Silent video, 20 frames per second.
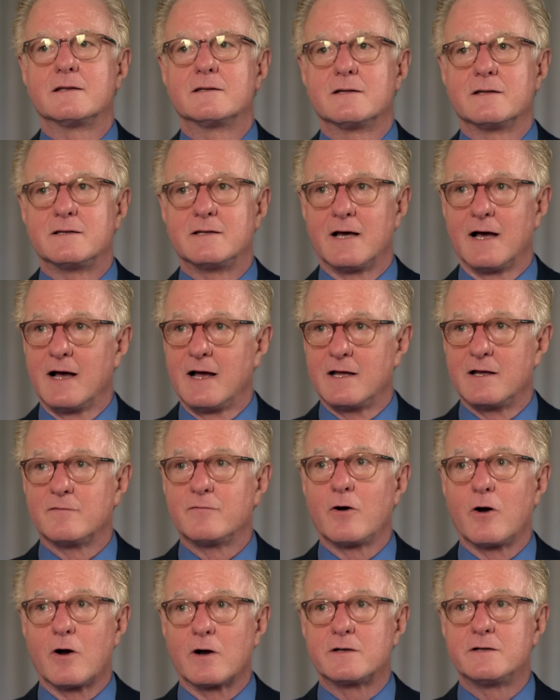to die of
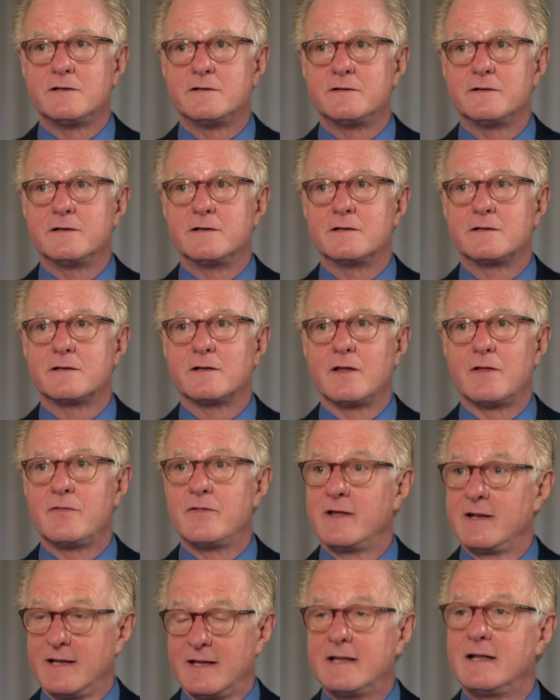heart disease
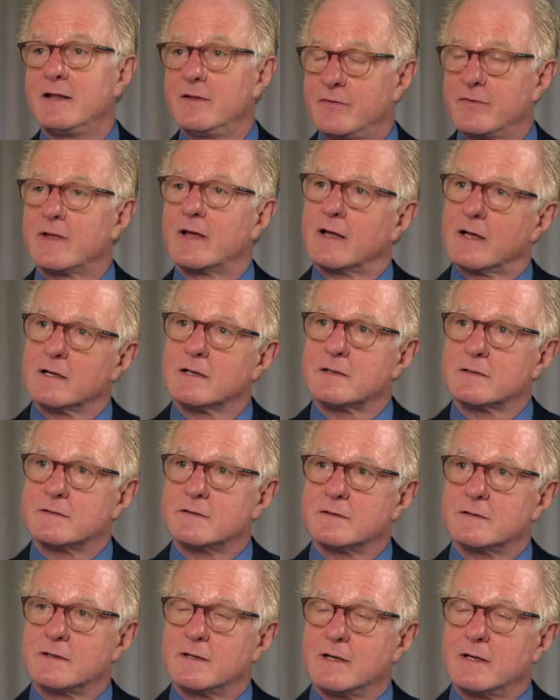than anything else.